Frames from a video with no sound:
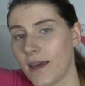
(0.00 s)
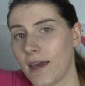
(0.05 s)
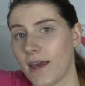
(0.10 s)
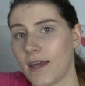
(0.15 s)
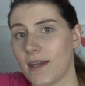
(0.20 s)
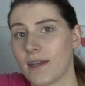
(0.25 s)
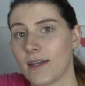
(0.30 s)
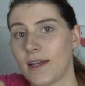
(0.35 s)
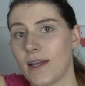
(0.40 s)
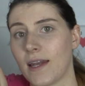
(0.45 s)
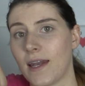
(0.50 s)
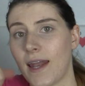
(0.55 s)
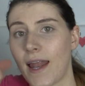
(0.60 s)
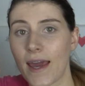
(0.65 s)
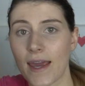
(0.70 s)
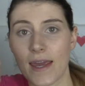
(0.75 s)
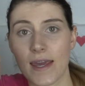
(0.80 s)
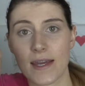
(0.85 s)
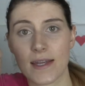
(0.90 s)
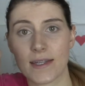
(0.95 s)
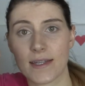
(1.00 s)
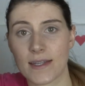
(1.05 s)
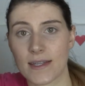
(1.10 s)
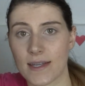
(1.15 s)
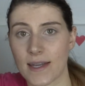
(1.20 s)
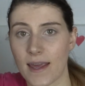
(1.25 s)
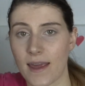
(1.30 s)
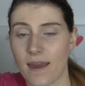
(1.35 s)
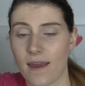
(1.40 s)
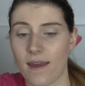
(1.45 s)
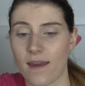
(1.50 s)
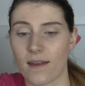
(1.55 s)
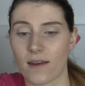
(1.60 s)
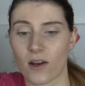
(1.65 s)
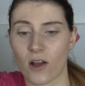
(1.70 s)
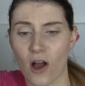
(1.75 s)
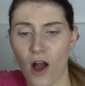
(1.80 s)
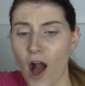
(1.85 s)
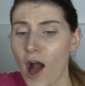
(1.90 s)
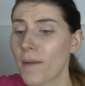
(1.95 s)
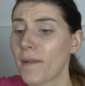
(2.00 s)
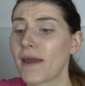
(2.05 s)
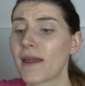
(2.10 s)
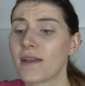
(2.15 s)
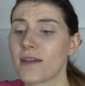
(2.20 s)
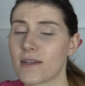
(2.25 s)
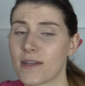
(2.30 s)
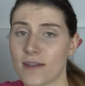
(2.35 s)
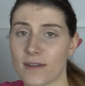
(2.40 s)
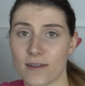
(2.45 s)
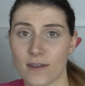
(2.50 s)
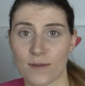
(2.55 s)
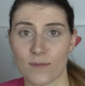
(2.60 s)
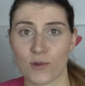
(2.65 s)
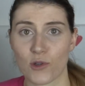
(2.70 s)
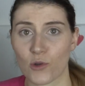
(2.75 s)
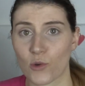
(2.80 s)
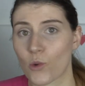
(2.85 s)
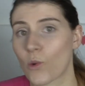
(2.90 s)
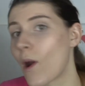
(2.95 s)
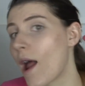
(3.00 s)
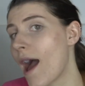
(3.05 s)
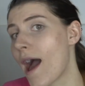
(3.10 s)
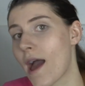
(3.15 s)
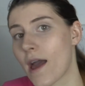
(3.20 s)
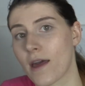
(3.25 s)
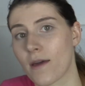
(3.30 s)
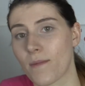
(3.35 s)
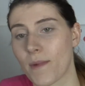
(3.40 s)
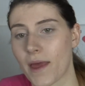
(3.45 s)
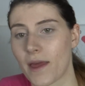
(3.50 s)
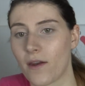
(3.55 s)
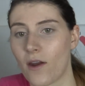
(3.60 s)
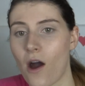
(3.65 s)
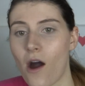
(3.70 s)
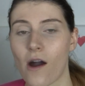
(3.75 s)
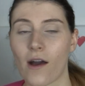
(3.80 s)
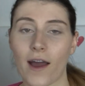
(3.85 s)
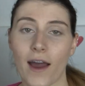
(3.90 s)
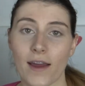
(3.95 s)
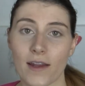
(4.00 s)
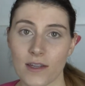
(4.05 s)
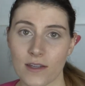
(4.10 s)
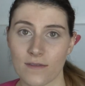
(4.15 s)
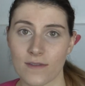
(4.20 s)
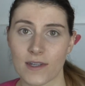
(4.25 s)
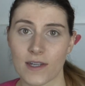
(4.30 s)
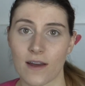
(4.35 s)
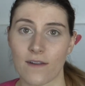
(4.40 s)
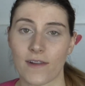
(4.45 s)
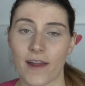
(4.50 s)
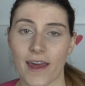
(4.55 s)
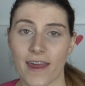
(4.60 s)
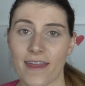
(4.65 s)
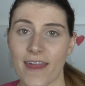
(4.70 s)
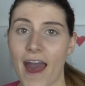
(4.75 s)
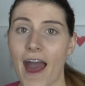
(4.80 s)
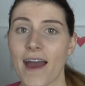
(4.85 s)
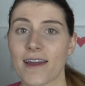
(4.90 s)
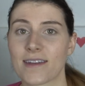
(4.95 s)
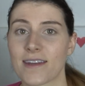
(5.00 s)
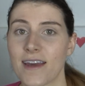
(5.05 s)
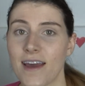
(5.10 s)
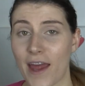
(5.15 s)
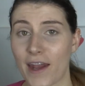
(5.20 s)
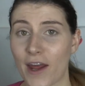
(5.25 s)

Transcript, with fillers: and like it and comment and subscribe and all kinds of stuff like that.